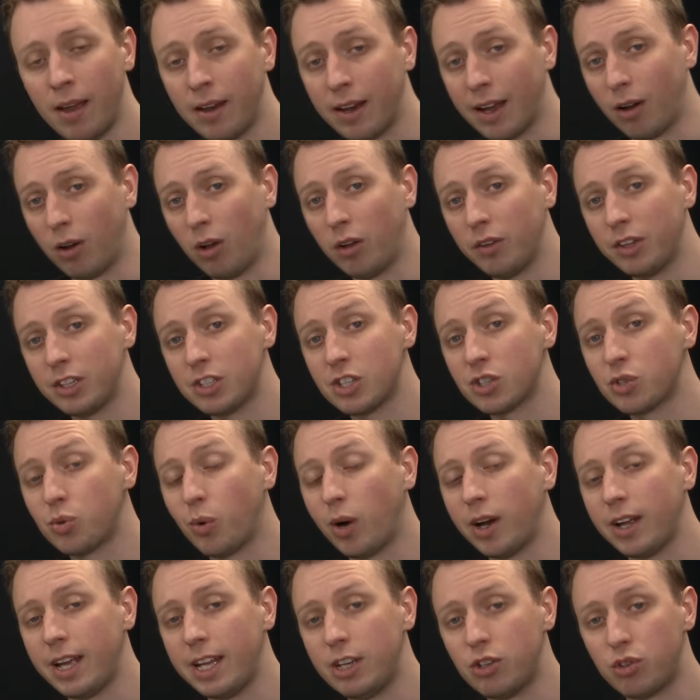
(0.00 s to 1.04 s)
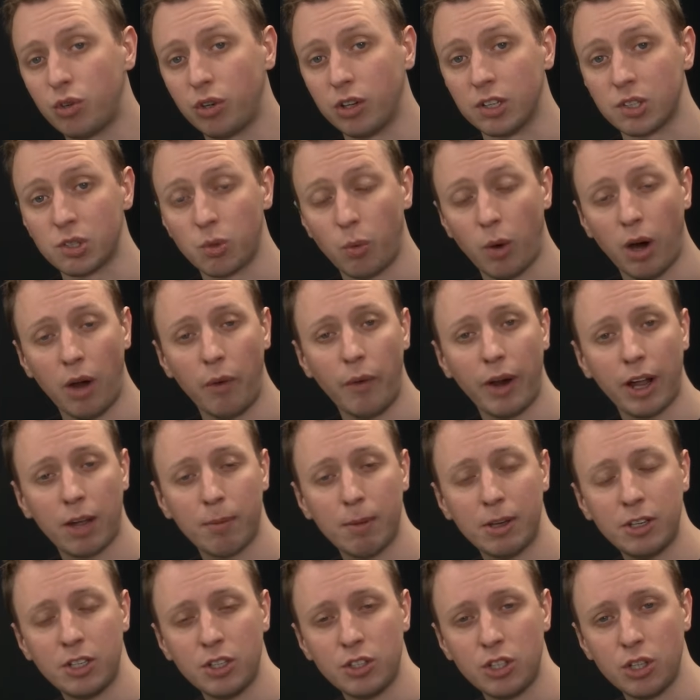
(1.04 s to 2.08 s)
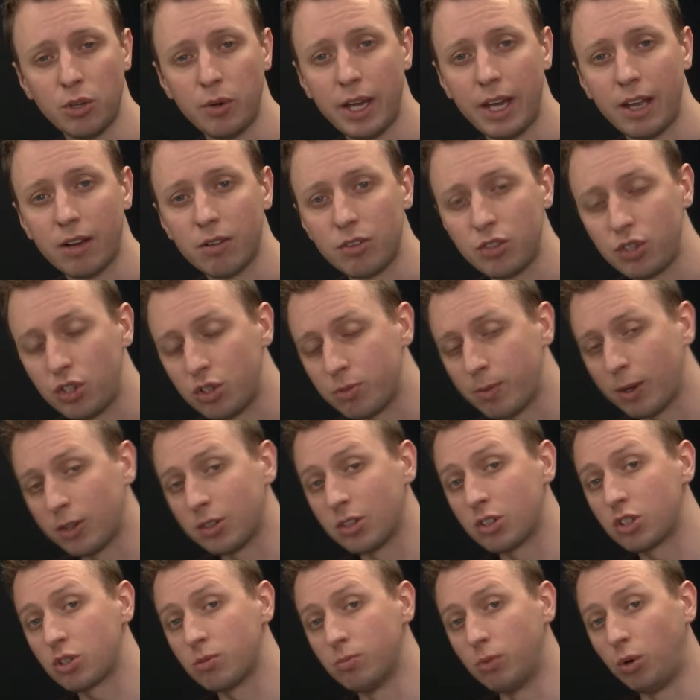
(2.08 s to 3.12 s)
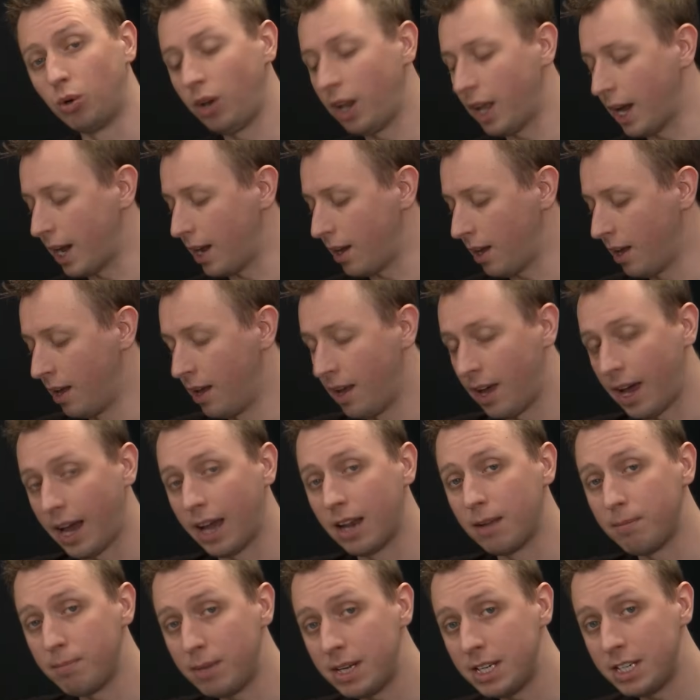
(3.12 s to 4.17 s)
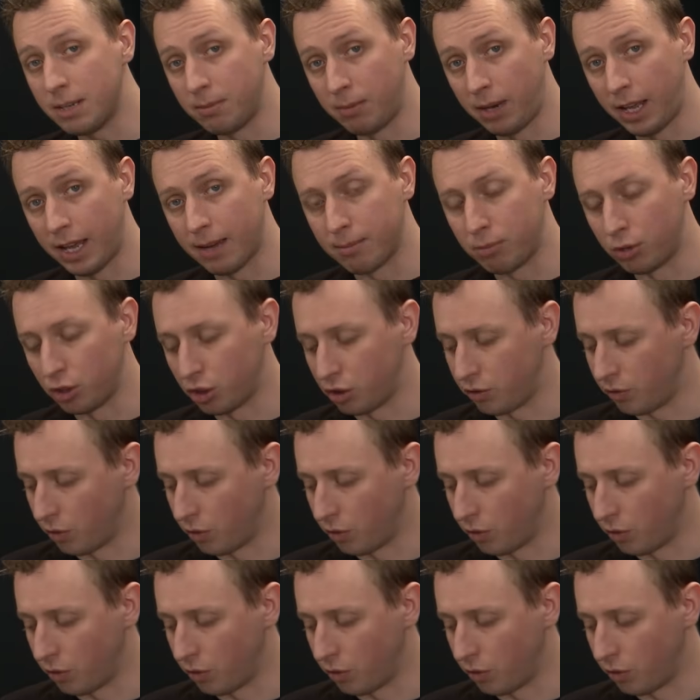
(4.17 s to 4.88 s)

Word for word: Now a lot of this is quite intricate, so what I recommend you do here is use both a small layer and a medium layer brush